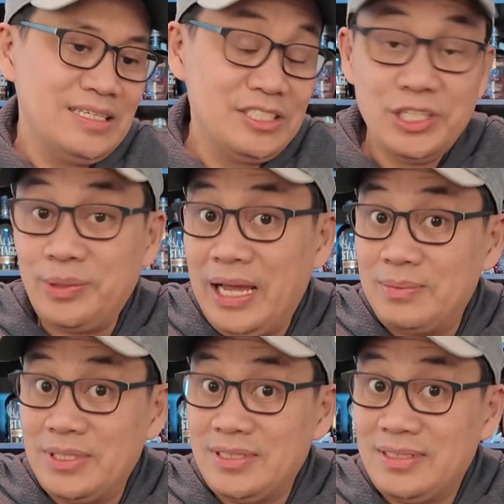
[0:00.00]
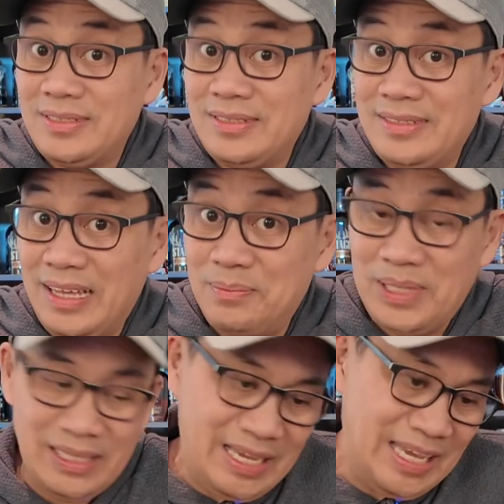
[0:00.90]
She grabbed it, not
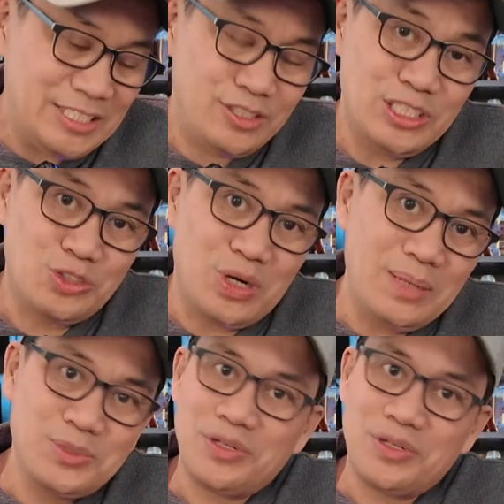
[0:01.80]
me. I actually dropped